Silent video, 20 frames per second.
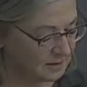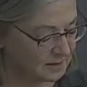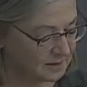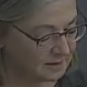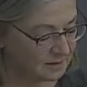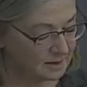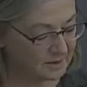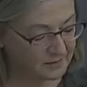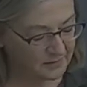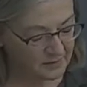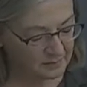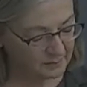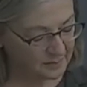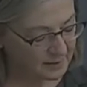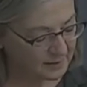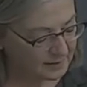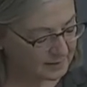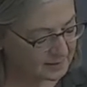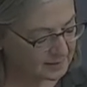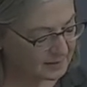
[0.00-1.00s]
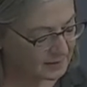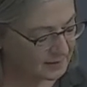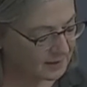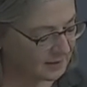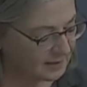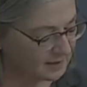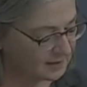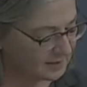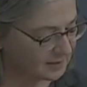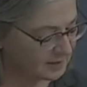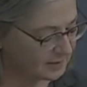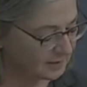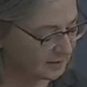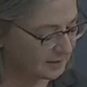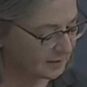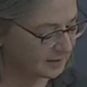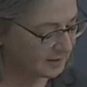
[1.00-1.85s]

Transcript: the sun that bakes the dust,